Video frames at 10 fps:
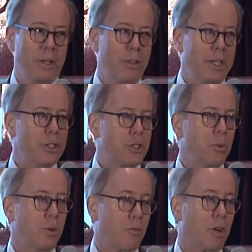the issue
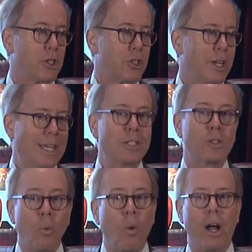with Russia, is
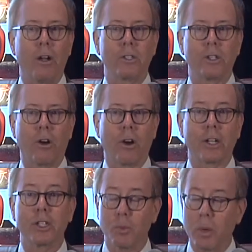the wild card
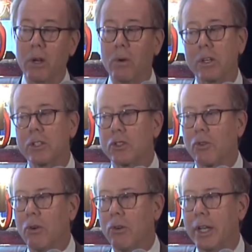because we don't
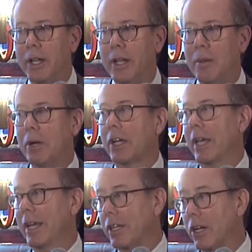control it, but
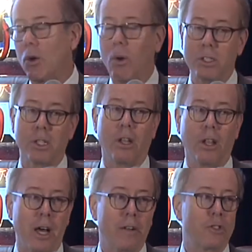it can cause a
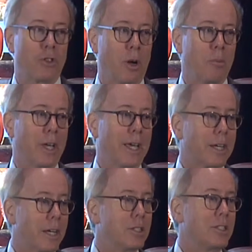lot of trouble. It
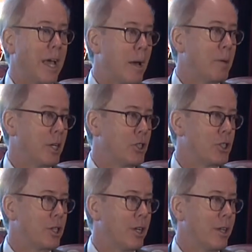can
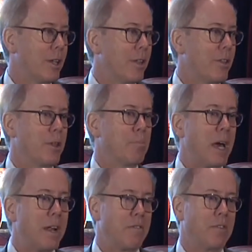damage the
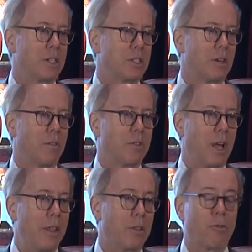benefits of
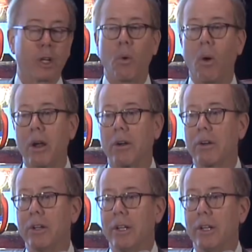and the required